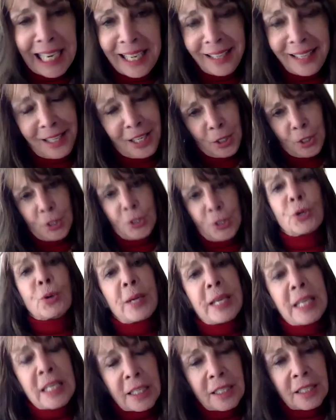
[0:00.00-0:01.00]
it and
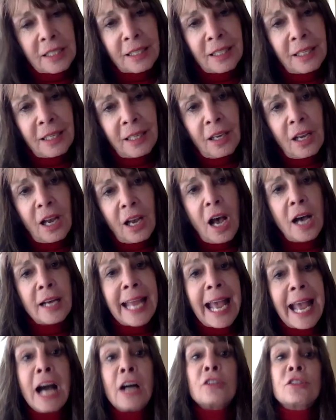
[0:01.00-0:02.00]
screen it on
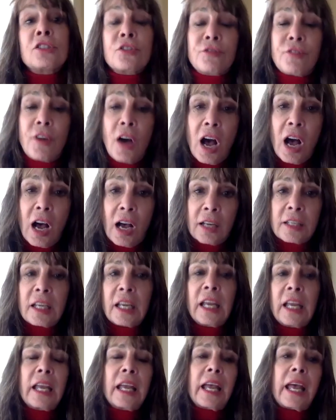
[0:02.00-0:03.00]
Altavod,
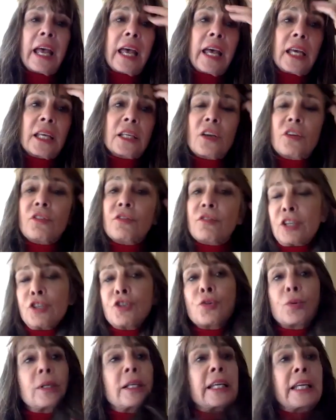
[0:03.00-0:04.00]
and
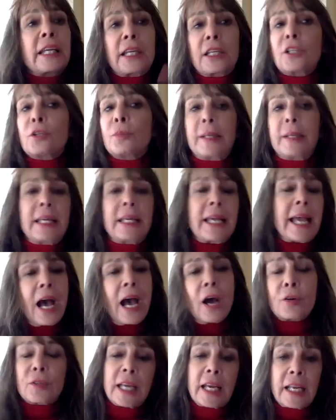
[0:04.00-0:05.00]
eventually it'll be
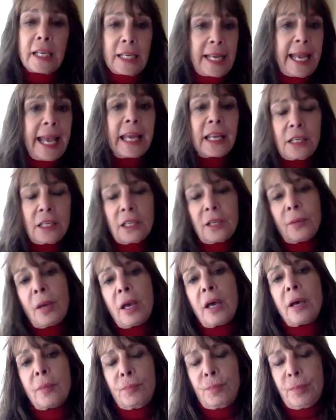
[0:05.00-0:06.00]
out yet again in a,
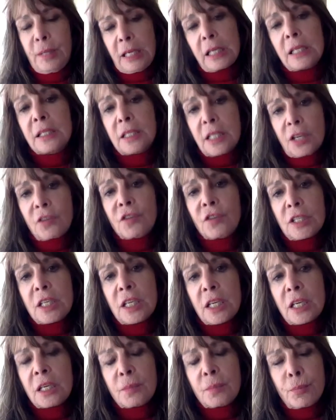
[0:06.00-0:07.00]
a big
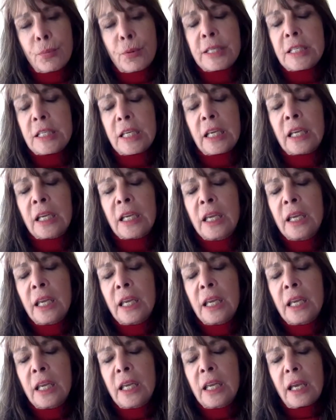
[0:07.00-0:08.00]
DVD printing.
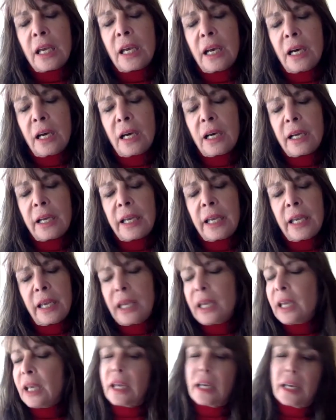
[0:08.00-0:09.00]
Uh, it,
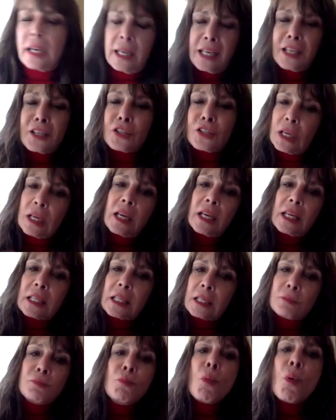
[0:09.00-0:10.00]
it's a,
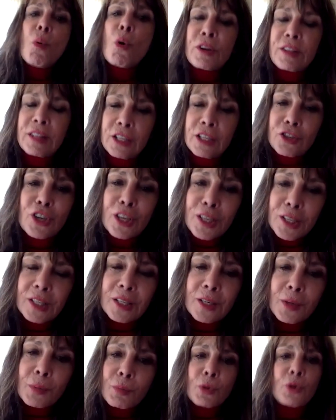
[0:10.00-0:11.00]
it's more than just
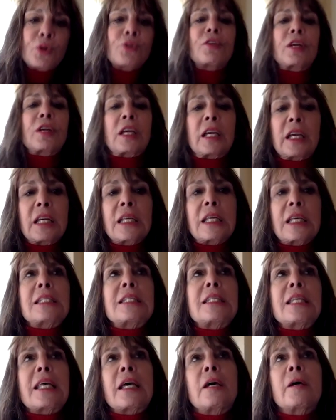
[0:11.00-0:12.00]
a movie. It
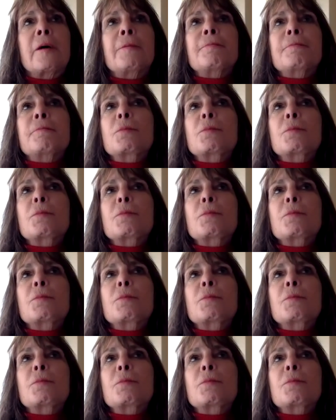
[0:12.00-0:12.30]
is a